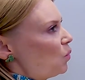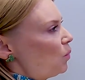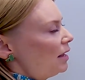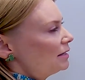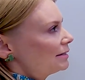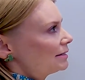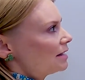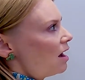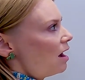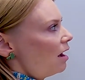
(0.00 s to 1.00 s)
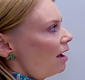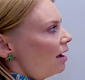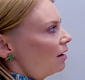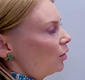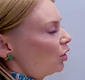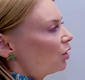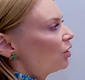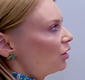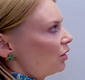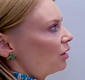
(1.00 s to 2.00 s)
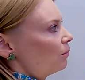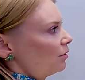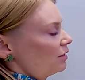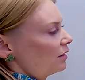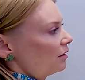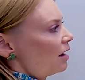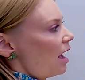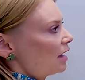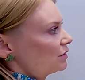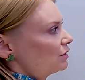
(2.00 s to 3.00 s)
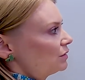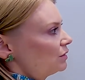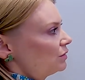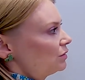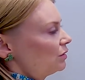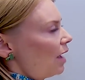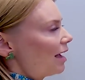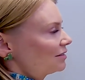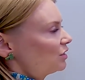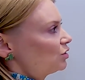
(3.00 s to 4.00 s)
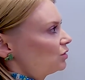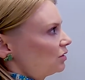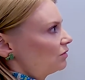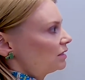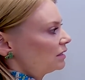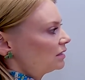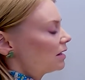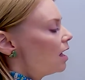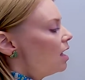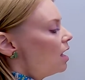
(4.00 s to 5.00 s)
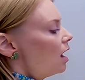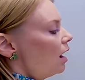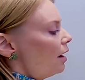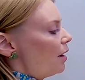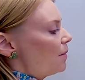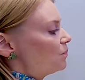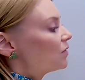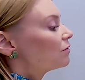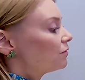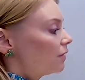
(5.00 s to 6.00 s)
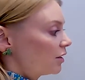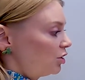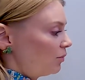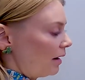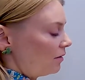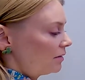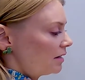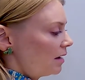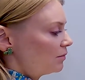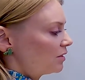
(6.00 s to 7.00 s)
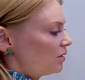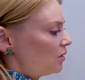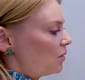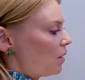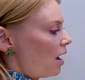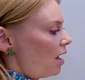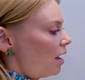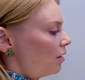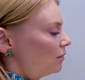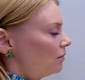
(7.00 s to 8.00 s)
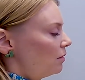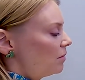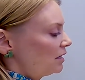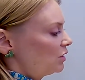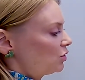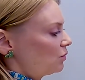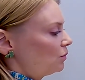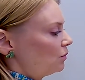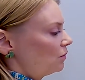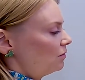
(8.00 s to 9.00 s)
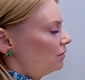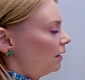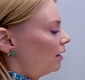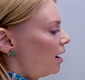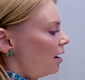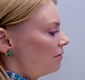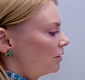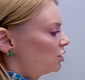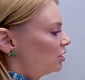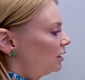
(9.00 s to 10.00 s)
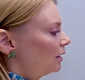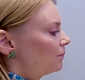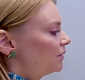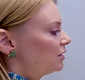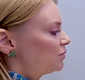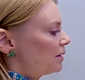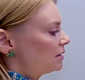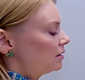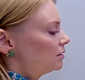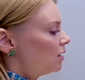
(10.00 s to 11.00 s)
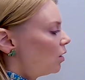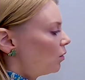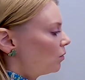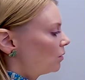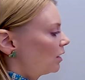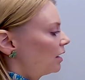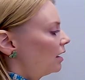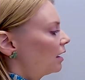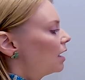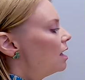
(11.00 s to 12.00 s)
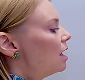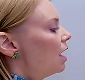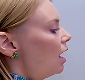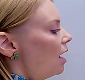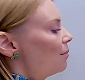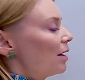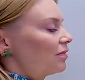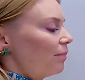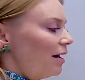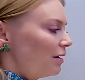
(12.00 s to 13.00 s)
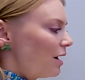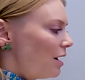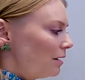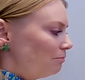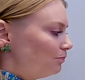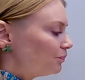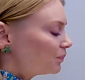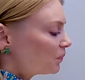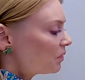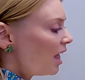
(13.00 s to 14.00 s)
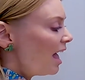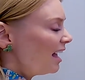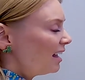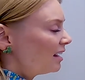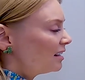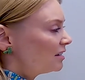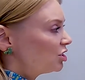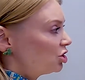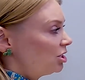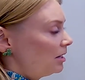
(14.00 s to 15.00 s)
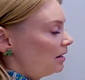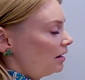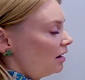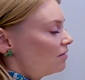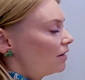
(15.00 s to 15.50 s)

we saw her particular access to services fluctuate over time. So my sister, very high functioning independent adult working at the Pentagon, and she